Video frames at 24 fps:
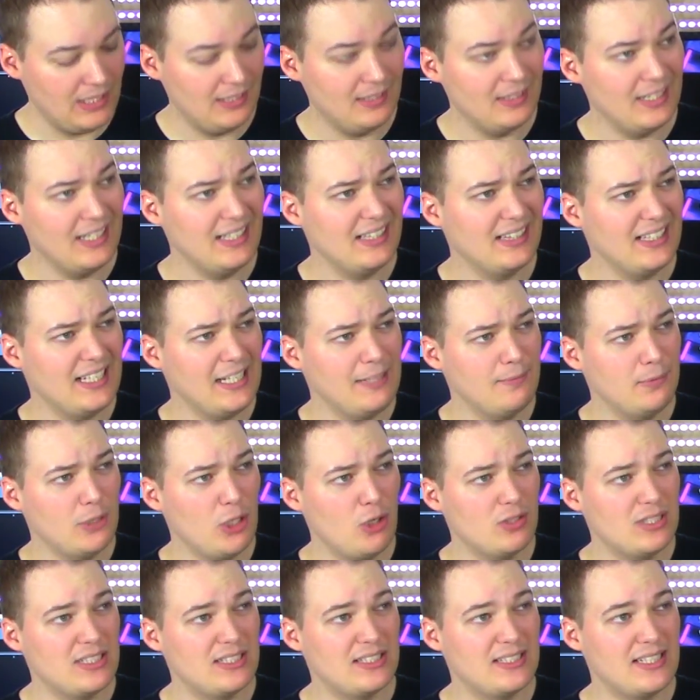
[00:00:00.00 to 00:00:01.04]
Lately I'm
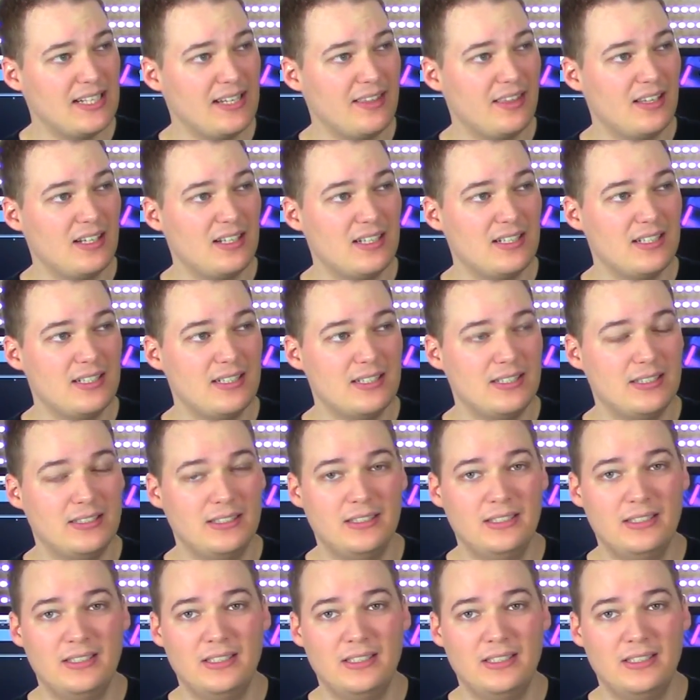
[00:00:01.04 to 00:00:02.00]
noticing the